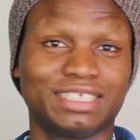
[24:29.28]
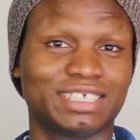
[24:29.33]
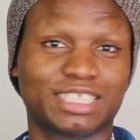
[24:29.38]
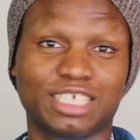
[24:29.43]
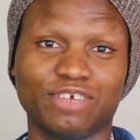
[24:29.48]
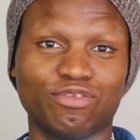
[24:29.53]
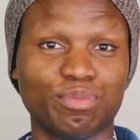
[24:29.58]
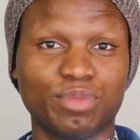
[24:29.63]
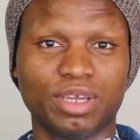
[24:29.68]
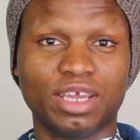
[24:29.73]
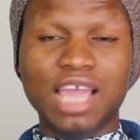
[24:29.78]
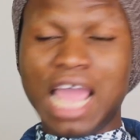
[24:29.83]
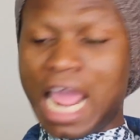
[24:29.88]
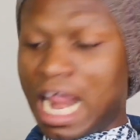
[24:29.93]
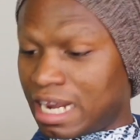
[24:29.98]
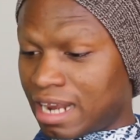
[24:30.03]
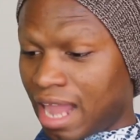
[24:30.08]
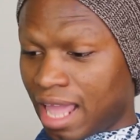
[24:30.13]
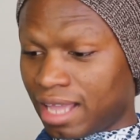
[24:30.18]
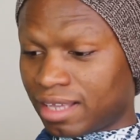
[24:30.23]
is giving me.
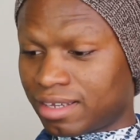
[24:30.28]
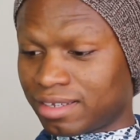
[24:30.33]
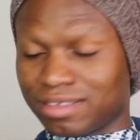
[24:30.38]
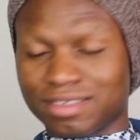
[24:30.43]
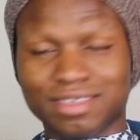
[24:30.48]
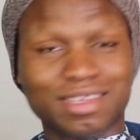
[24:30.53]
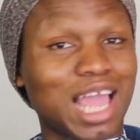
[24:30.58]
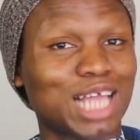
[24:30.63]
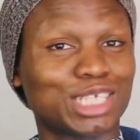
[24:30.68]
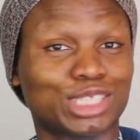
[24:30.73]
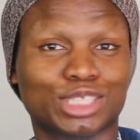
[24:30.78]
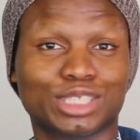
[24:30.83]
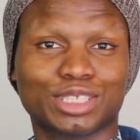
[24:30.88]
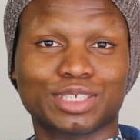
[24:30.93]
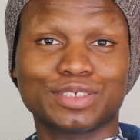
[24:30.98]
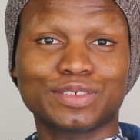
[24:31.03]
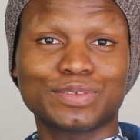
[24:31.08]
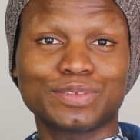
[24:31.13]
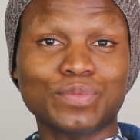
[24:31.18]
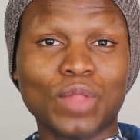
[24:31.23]
Like
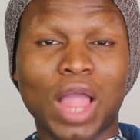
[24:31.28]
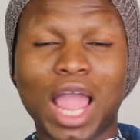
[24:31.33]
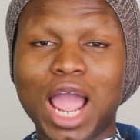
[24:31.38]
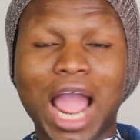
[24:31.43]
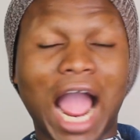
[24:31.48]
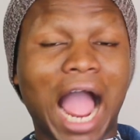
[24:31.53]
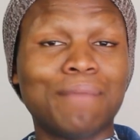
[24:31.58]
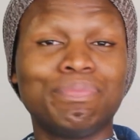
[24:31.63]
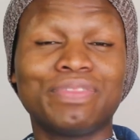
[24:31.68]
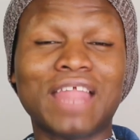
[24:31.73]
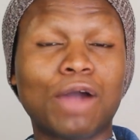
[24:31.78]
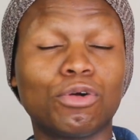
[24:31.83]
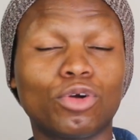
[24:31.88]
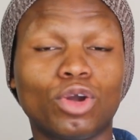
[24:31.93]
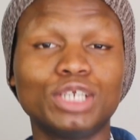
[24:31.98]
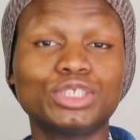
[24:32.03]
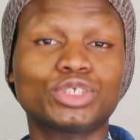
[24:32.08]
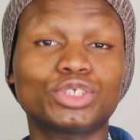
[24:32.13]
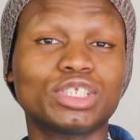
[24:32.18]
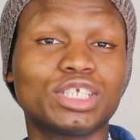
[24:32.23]
yes, I'm now
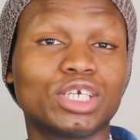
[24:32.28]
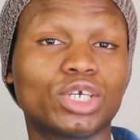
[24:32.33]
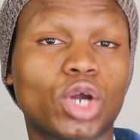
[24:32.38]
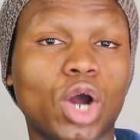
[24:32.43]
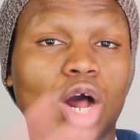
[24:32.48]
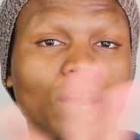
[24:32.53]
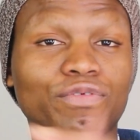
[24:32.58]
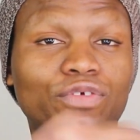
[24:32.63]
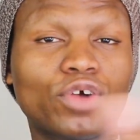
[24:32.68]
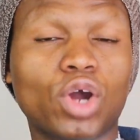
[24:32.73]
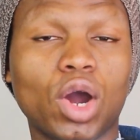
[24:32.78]
going to the golf